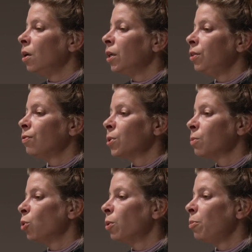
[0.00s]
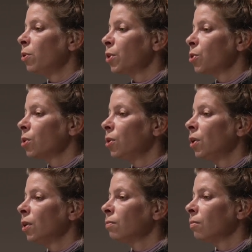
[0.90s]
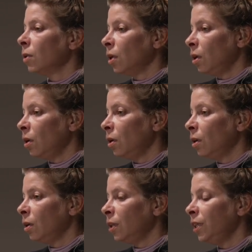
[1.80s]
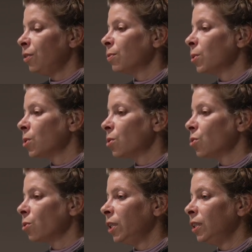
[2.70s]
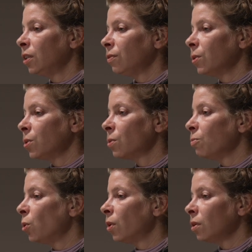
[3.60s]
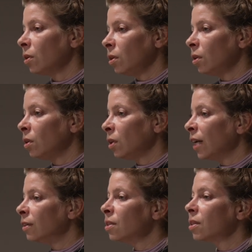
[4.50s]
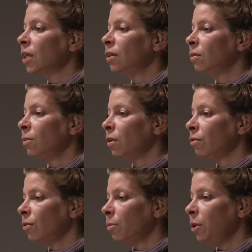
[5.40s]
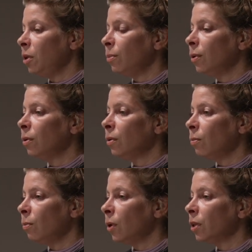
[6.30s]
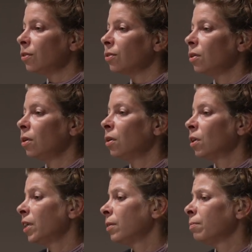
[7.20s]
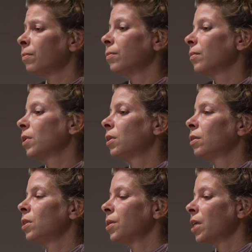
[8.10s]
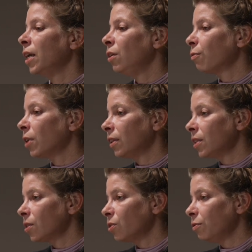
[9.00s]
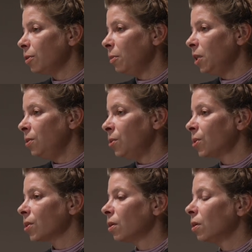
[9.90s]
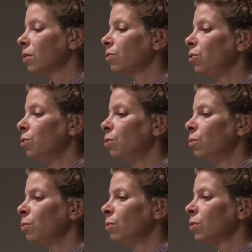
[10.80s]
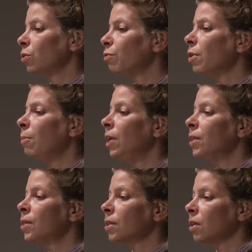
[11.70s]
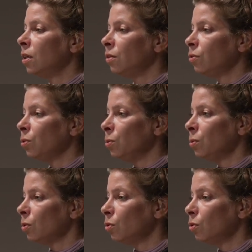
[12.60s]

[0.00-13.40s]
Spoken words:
It was more personal. And it was a story that was more understandable for people what this kind of catastrophe means to families and to